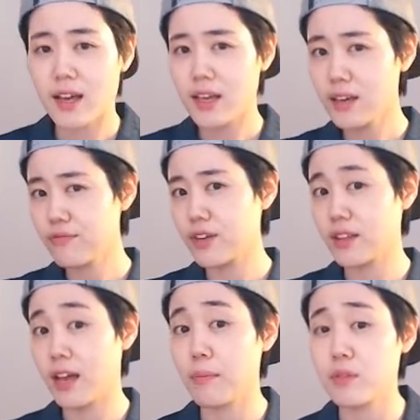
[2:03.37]
If it
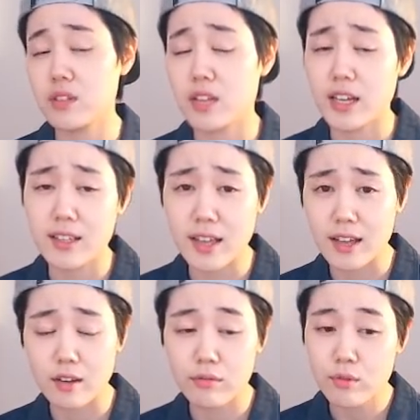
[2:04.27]
happens like
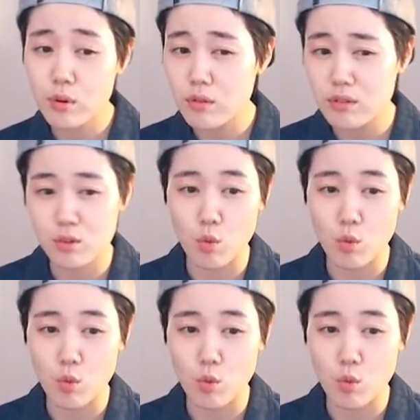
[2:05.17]
that, of course,